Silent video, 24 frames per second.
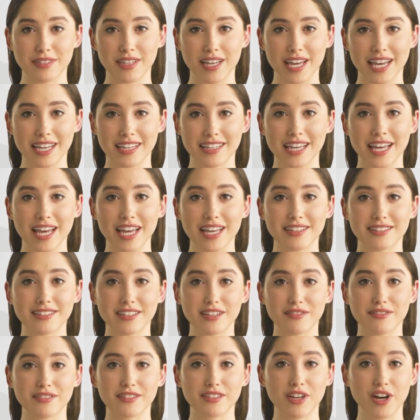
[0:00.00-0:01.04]
In case
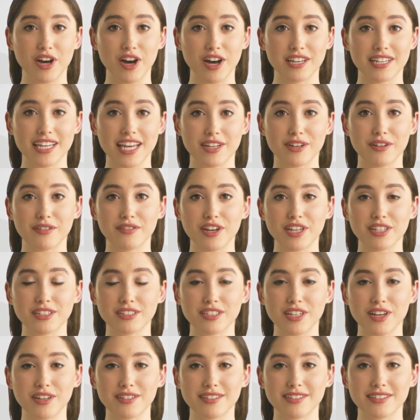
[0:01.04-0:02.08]
of
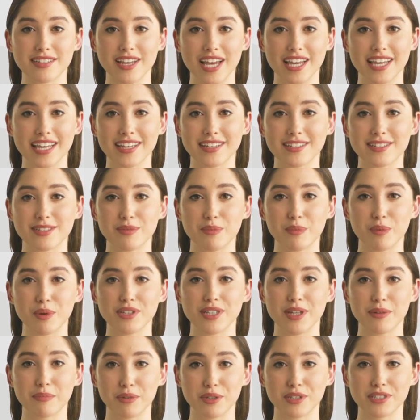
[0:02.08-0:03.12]
non-interventional studies with
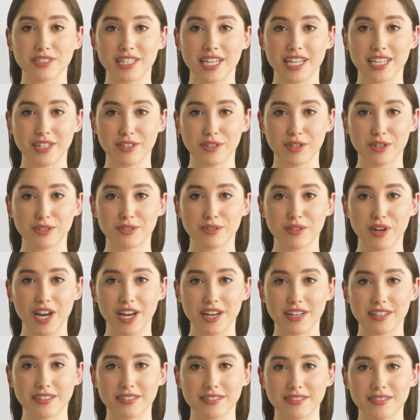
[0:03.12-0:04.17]
a particular
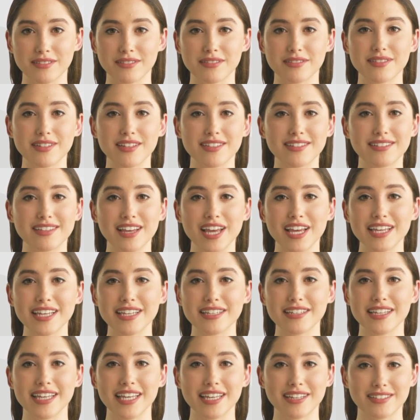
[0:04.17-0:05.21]
drug, the study
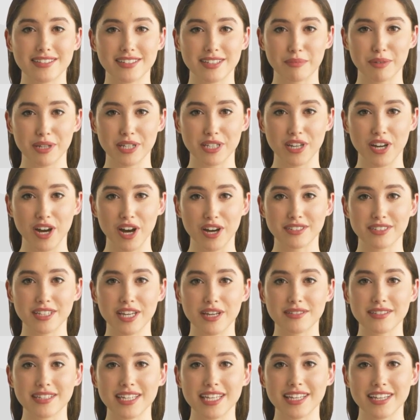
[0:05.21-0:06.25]
needs to be
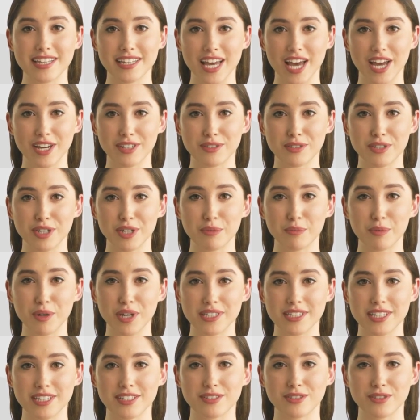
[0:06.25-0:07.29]
conducted in a country where
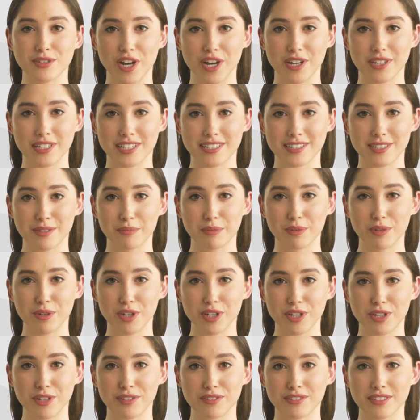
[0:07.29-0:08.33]
this drug is
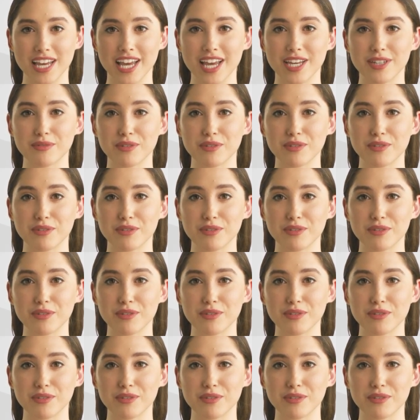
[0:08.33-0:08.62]
approved and